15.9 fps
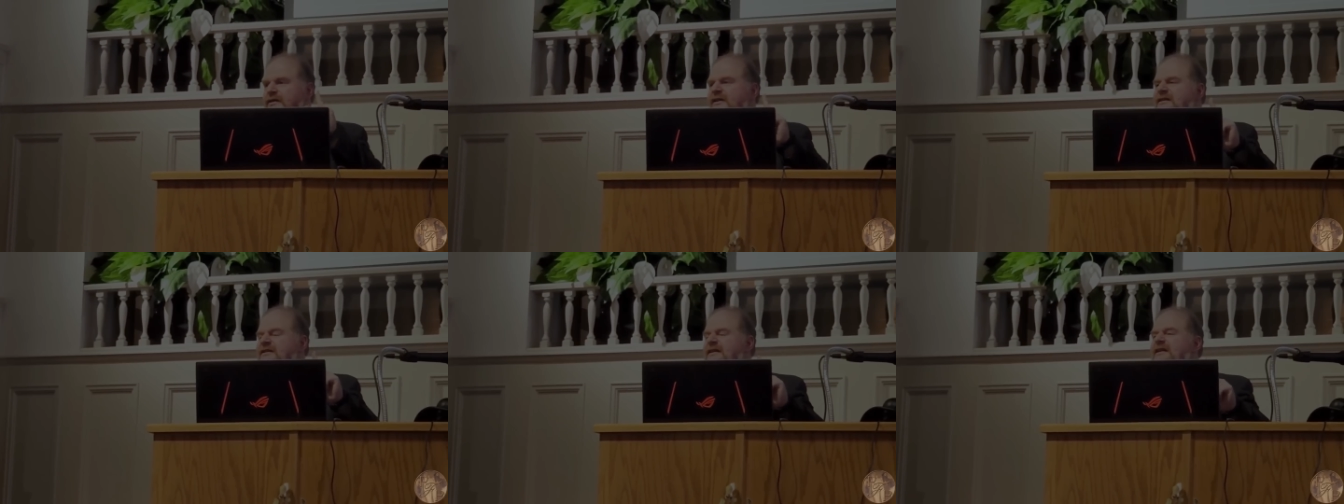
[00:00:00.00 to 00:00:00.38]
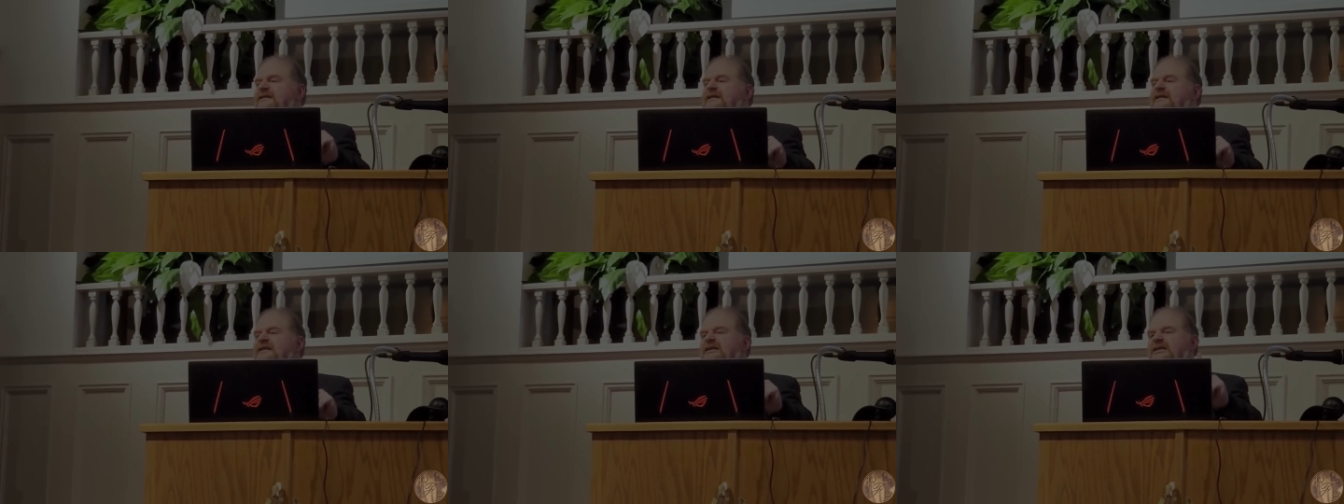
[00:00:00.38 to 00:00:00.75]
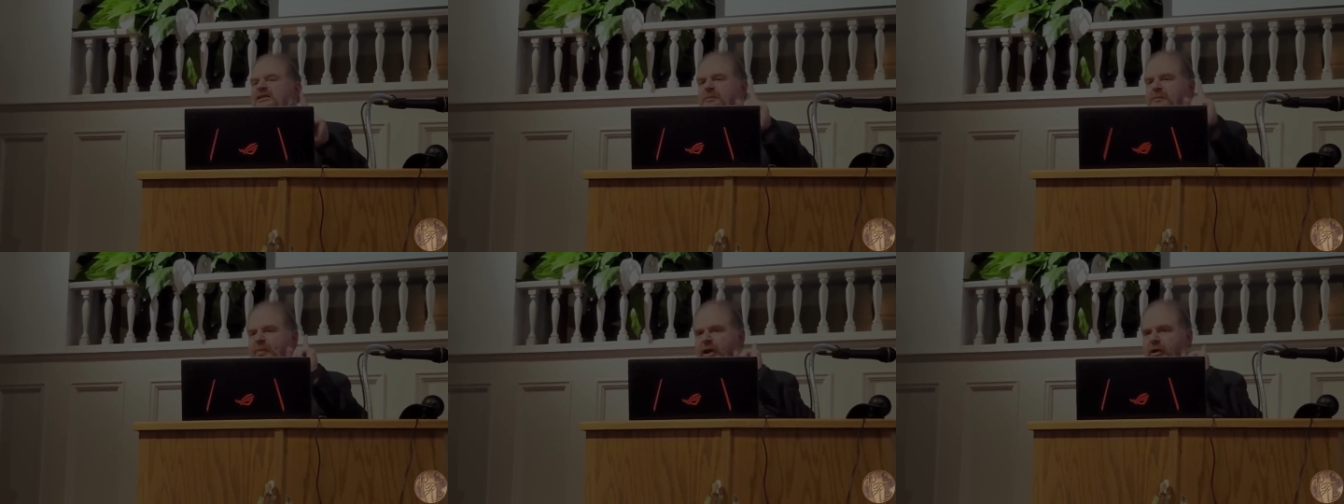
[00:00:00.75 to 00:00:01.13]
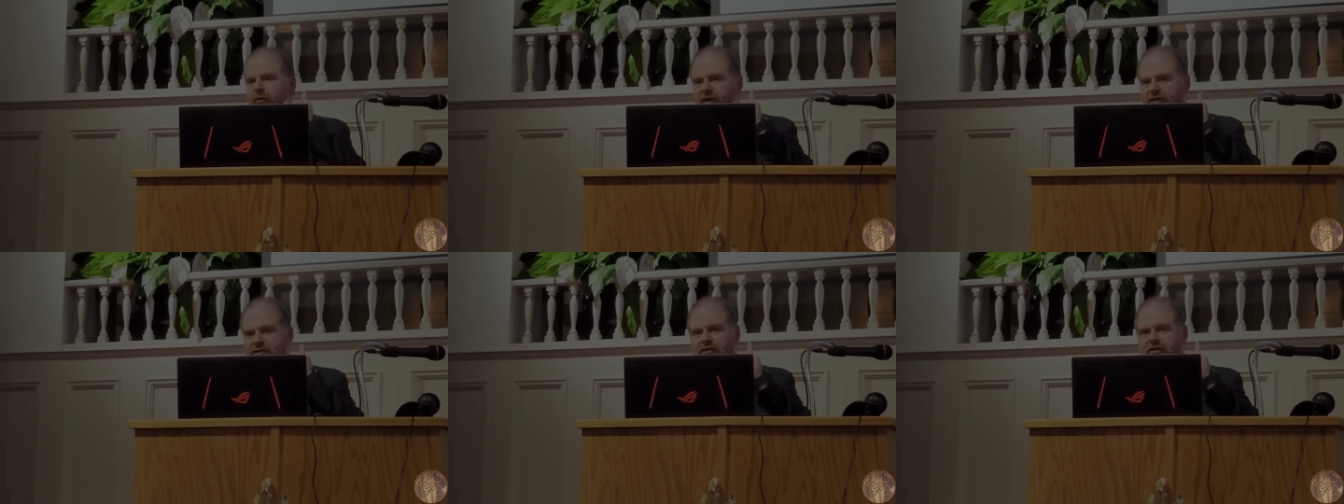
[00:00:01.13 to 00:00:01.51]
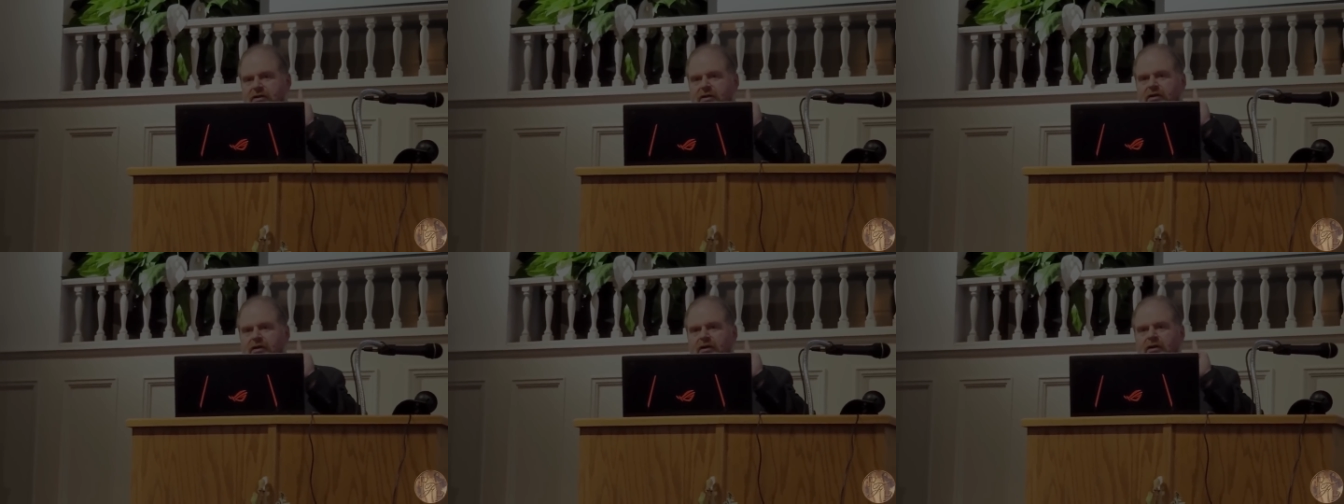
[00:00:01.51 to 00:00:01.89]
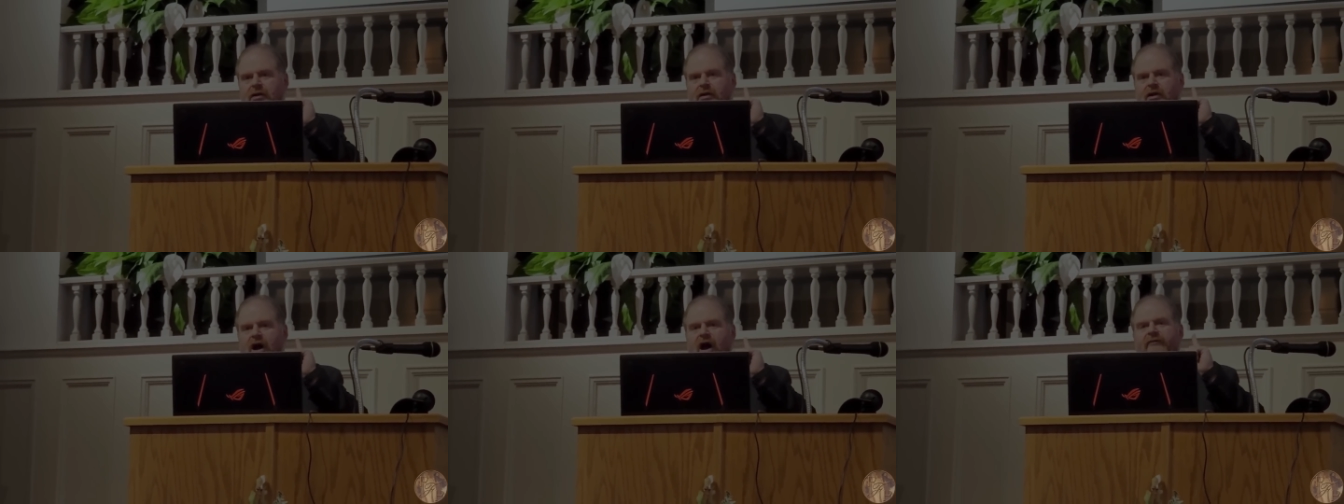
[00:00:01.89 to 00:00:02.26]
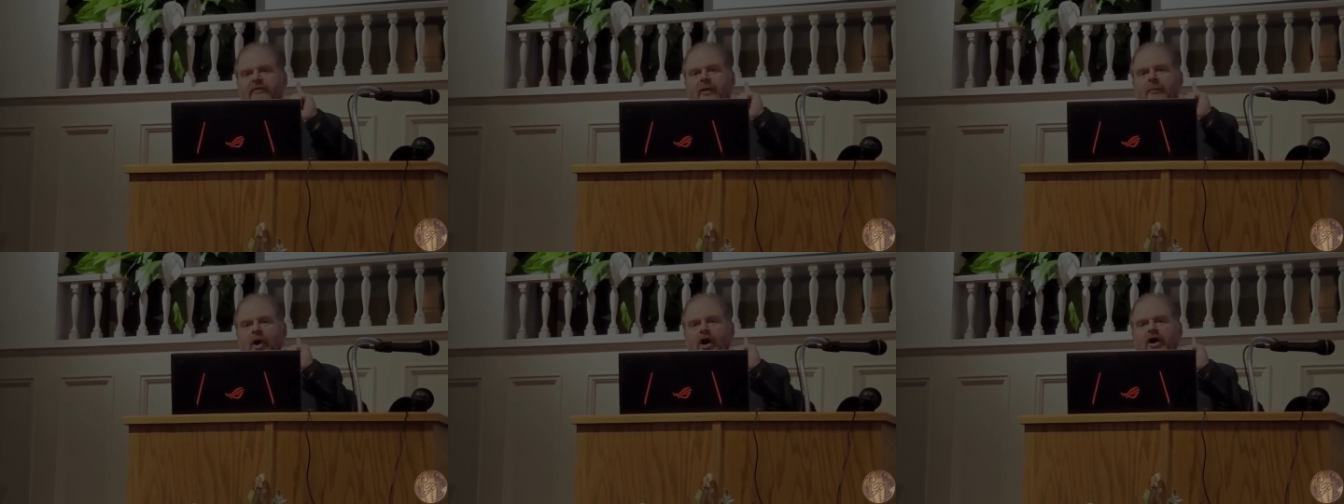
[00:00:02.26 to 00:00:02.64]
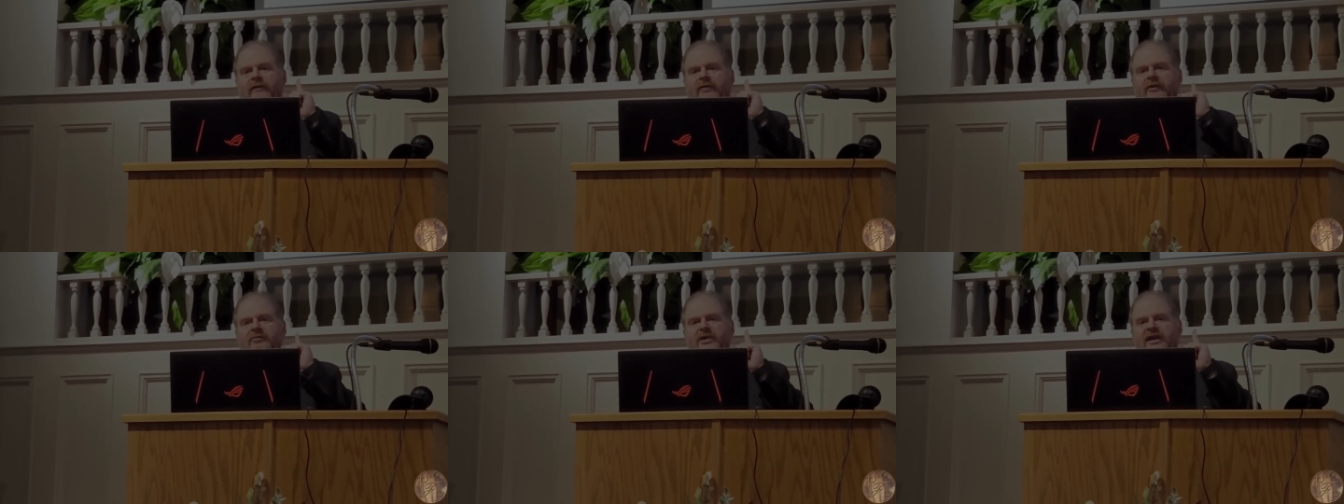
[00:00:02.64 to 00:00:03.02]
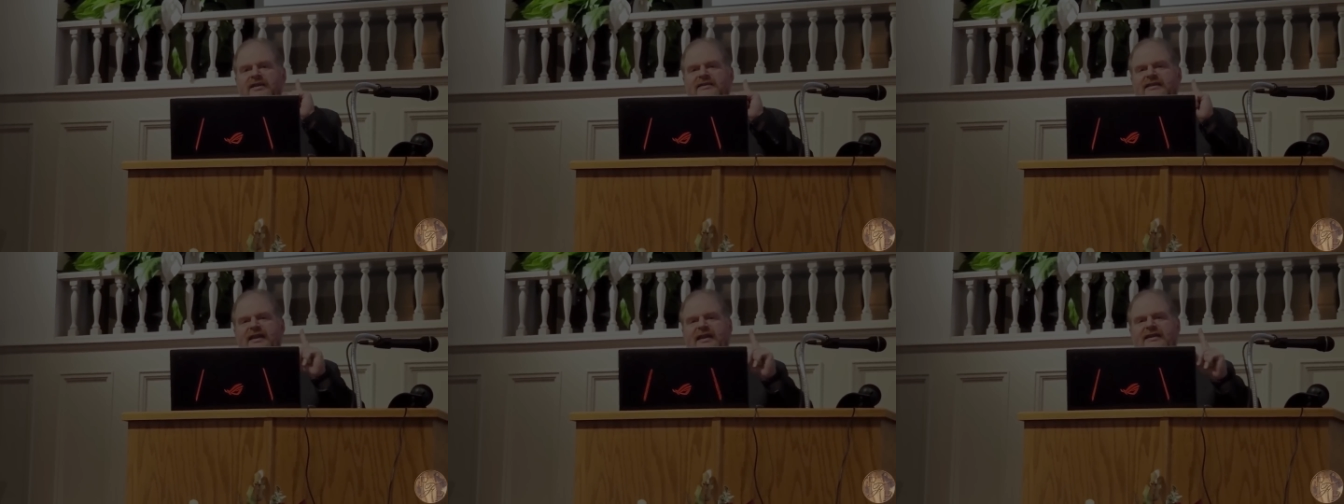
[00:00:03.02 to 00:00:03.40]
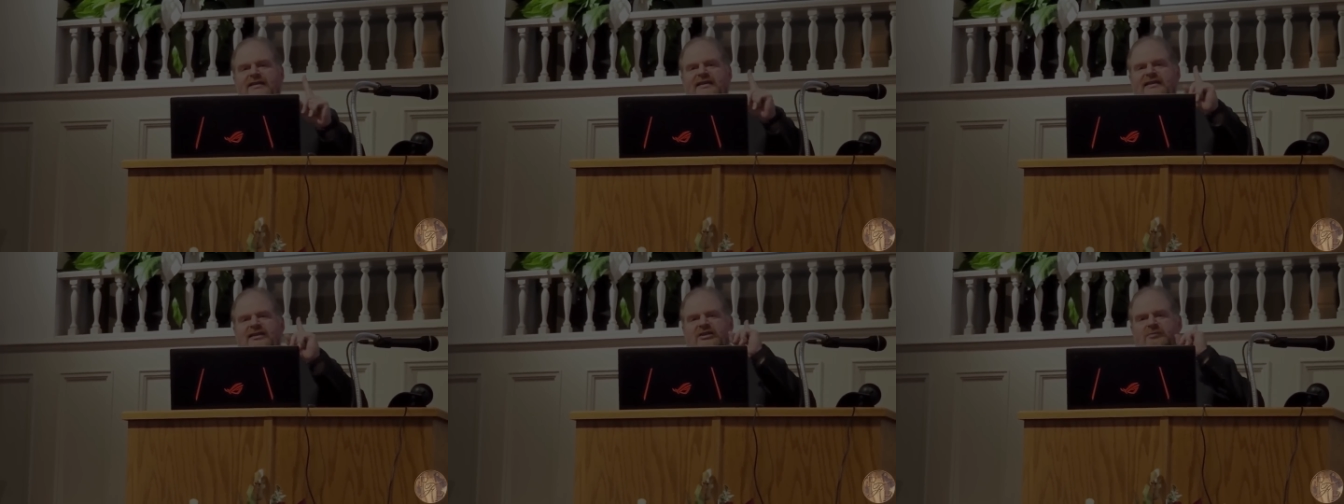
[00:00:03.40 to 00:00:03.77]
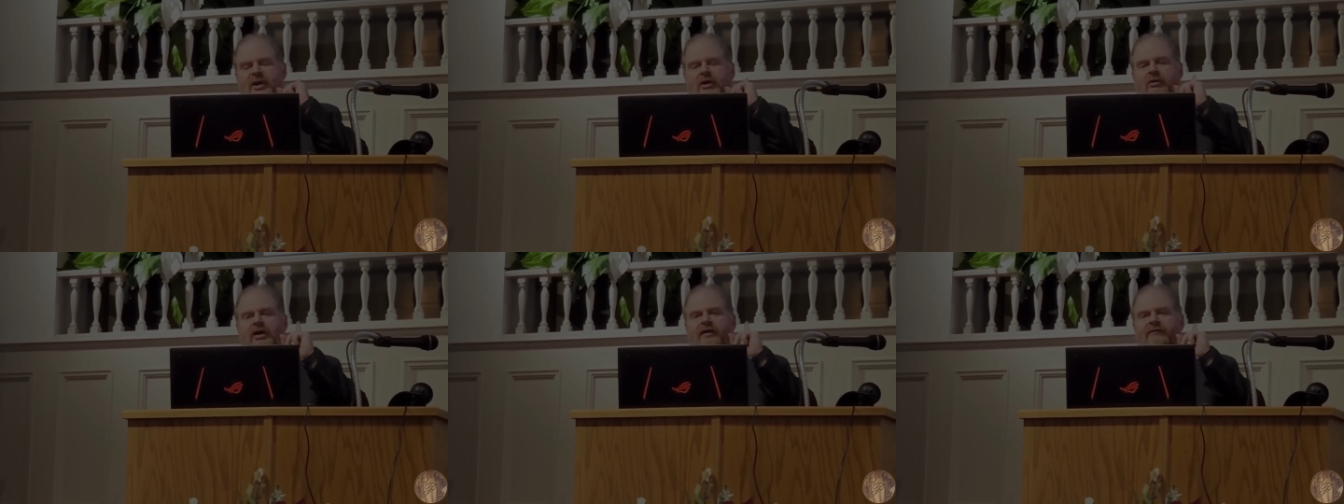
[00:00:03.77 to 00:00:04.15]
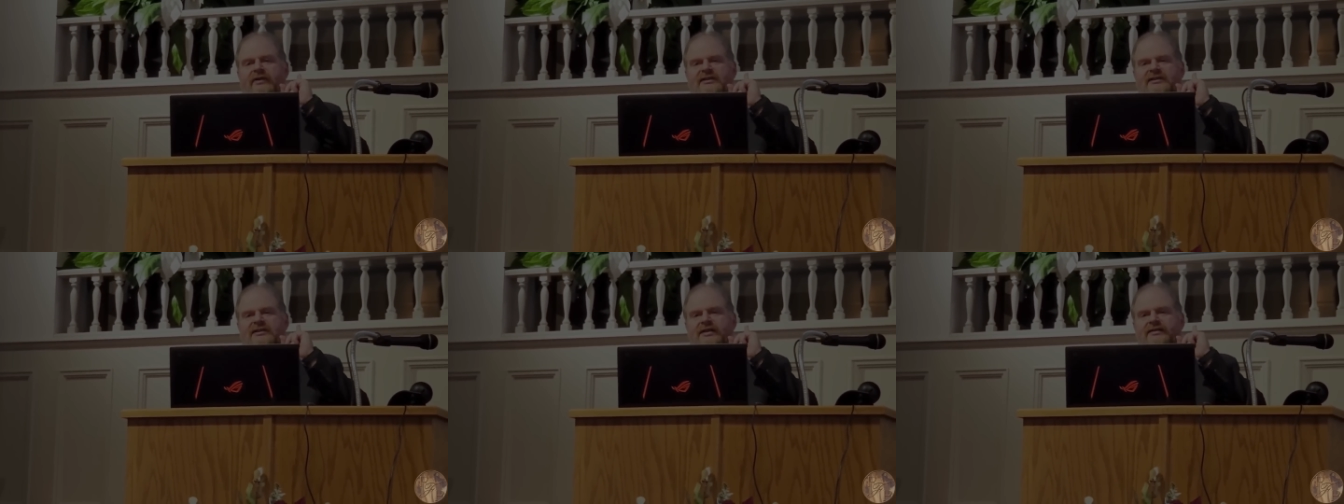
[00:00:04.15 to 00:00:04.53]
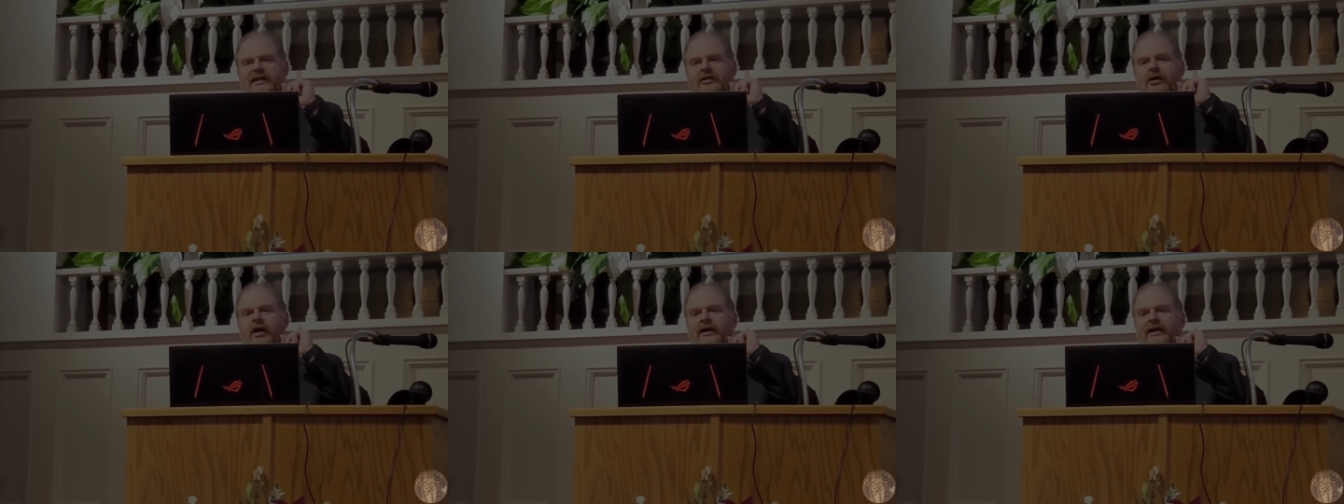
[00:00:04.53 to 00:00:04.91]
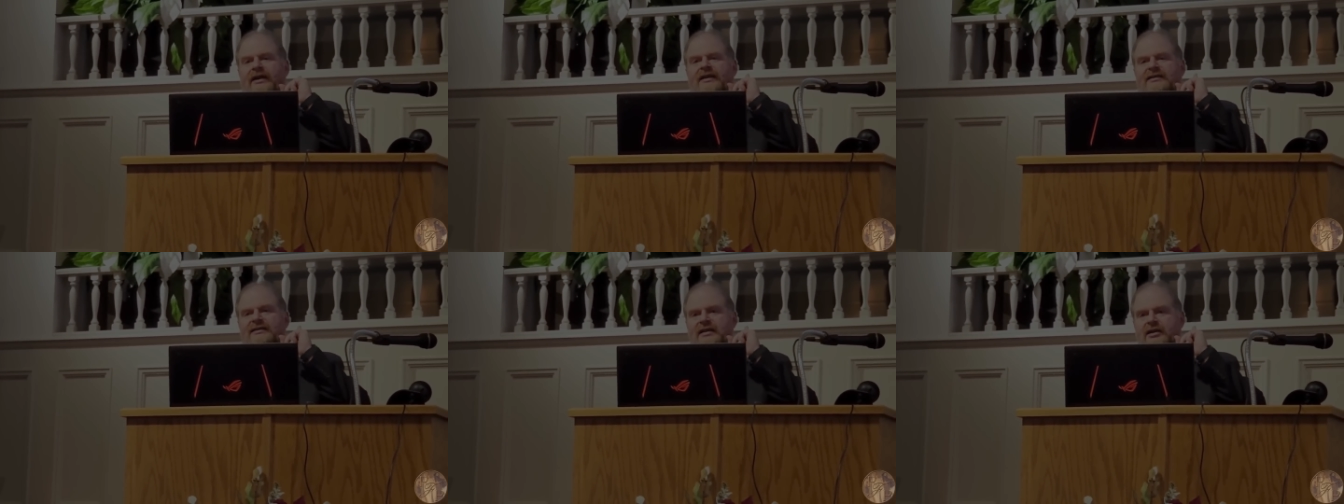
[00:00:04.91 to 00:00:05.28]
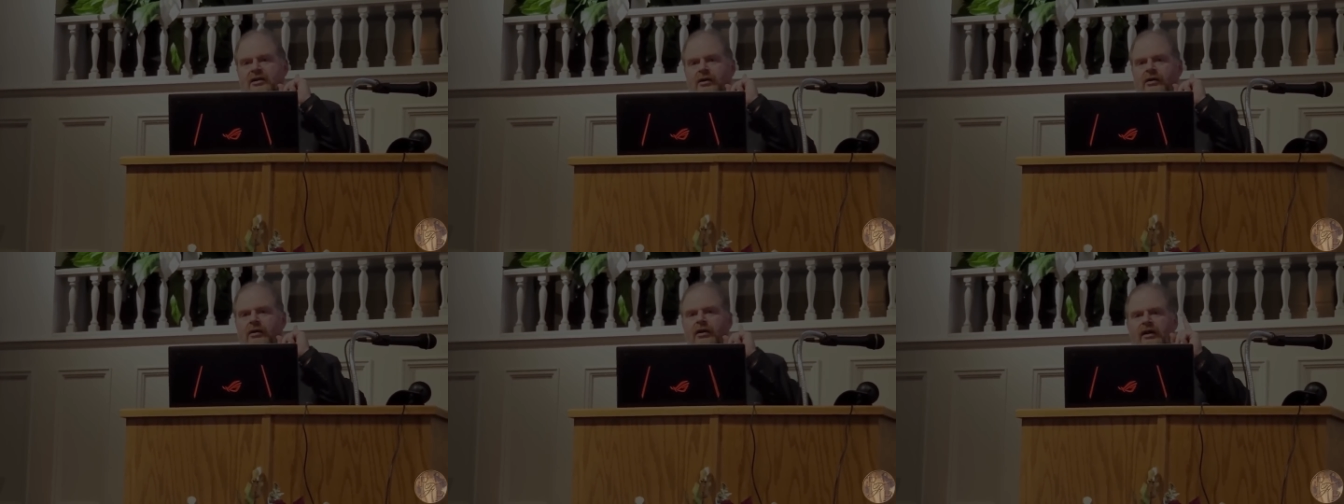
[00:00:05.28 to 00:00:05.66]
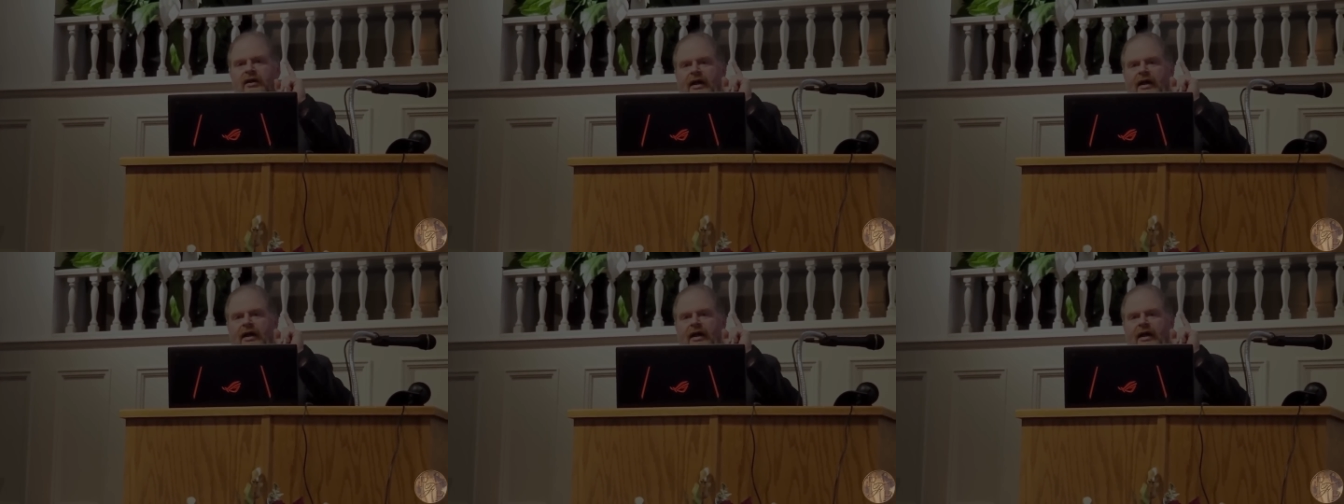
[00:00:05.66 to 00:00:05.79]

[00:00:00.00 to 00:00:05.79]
This is the spirit of the mark of the beast. It is the spirit of the Sunday law, and it is here.